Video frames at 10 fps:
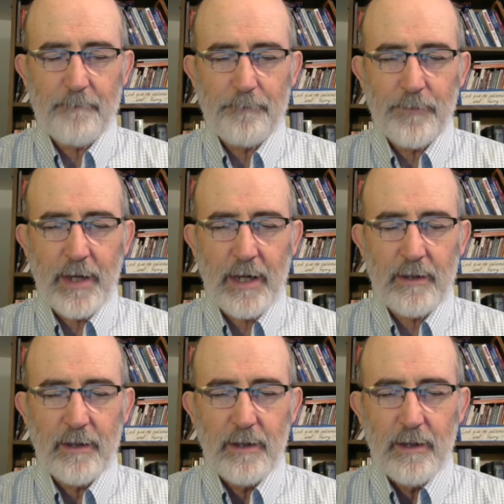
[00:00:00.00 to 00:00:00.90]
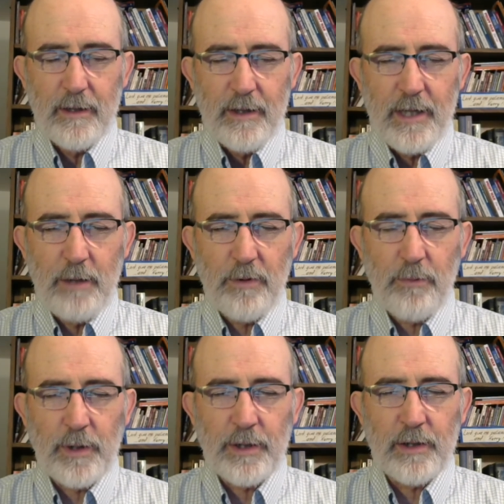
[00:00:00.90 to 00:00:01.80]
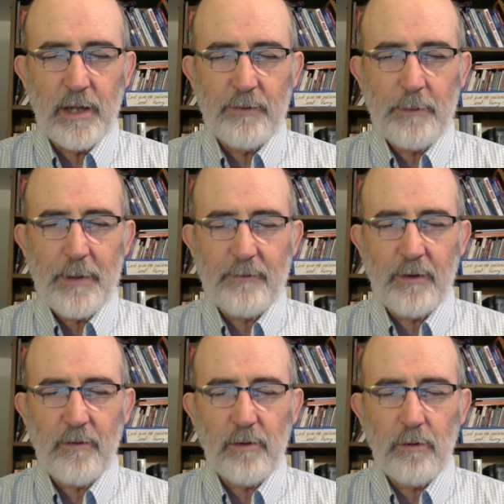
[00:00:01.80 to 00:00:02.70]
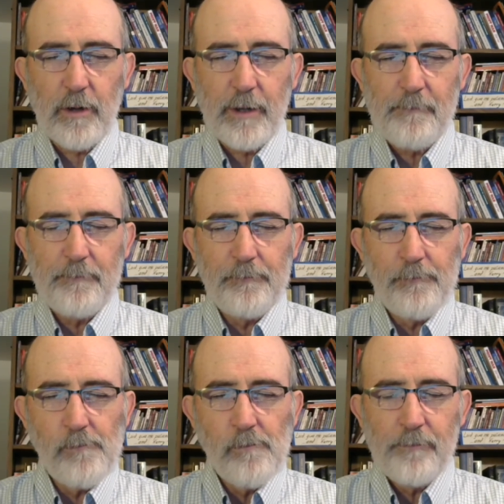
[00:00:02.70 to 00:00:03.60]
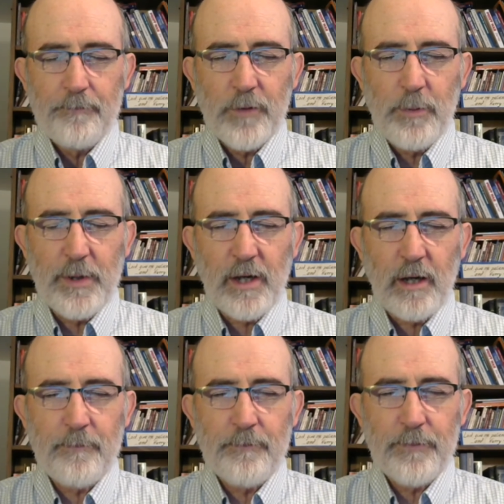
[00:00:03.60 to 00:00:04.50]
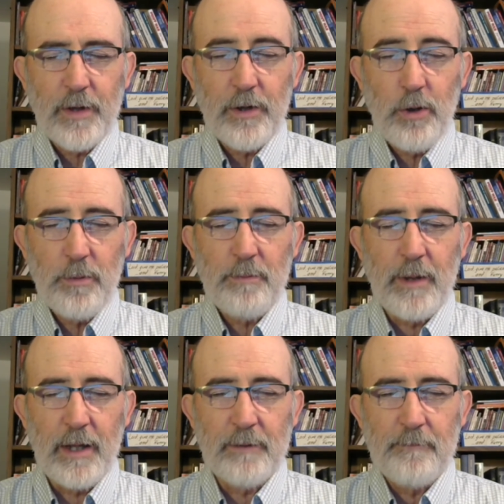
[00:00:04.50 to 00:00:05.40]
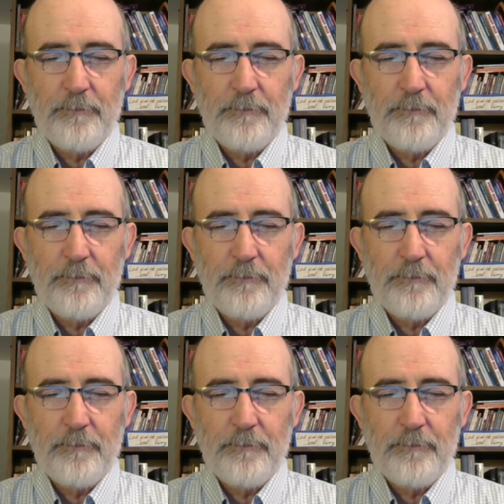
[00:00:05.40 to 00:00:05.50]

that he was willing to give up heaven's glory, to become a human being,